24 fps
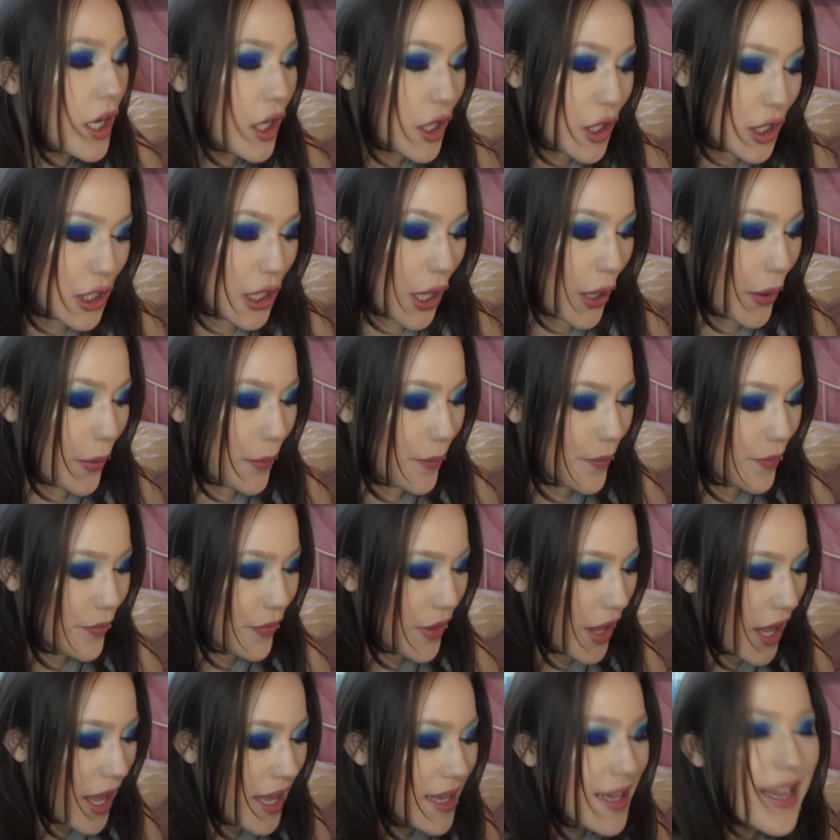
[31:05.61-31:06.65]
So
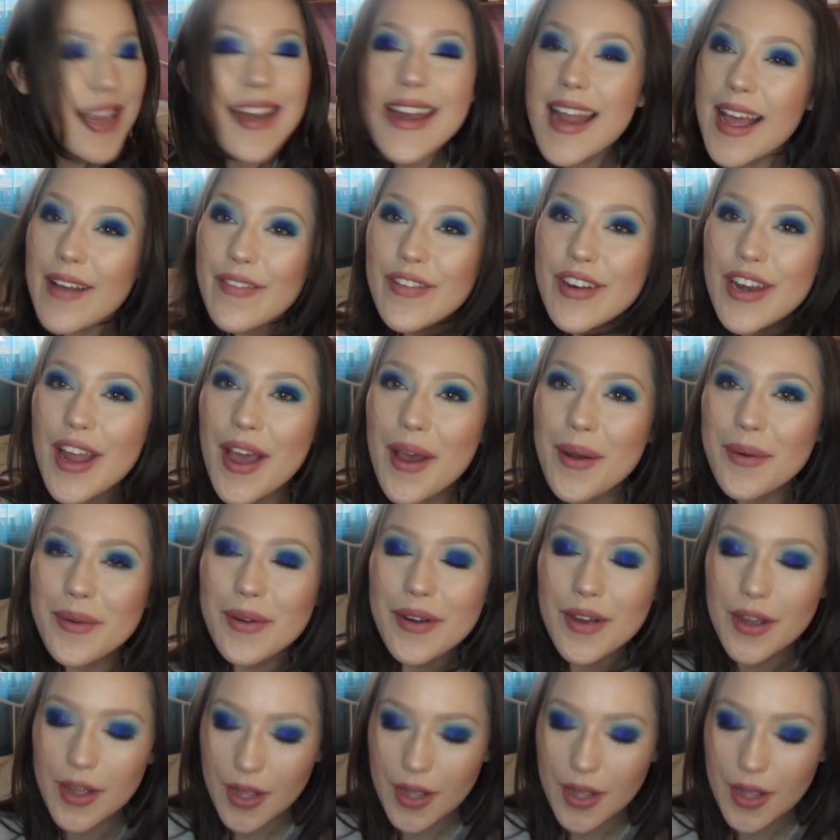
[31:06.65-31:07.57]
you never know.